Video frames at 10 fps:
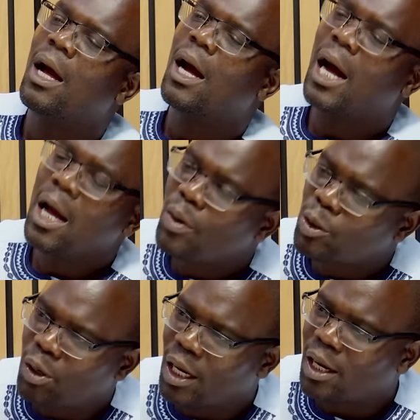I was
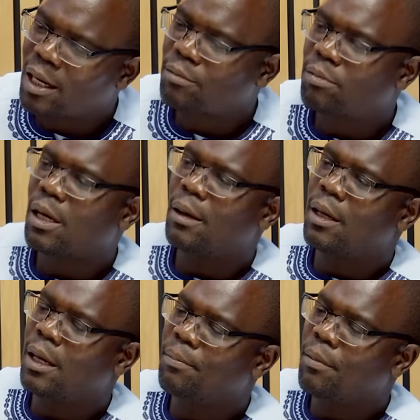going to
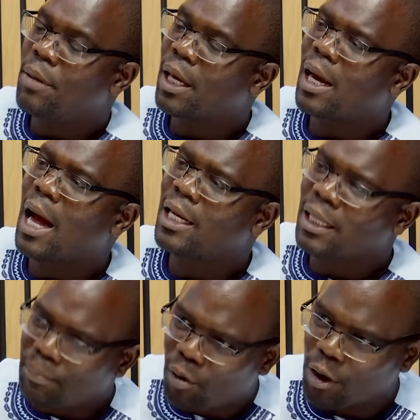make
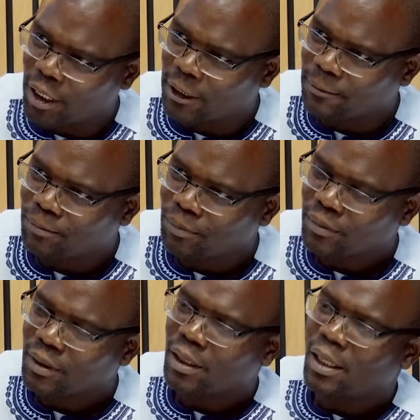another point.
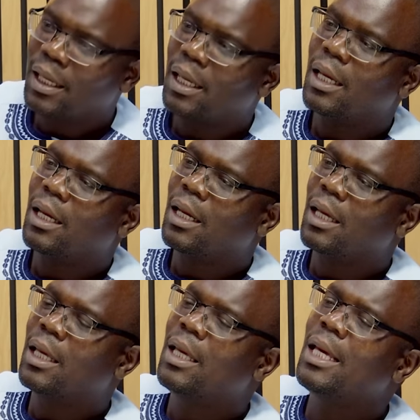
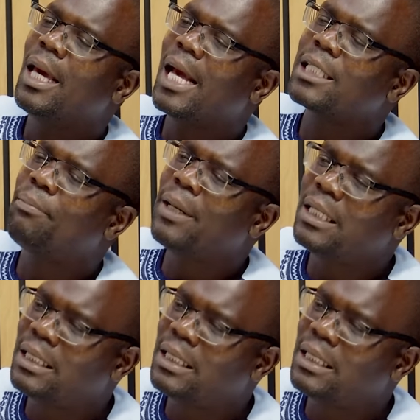He has been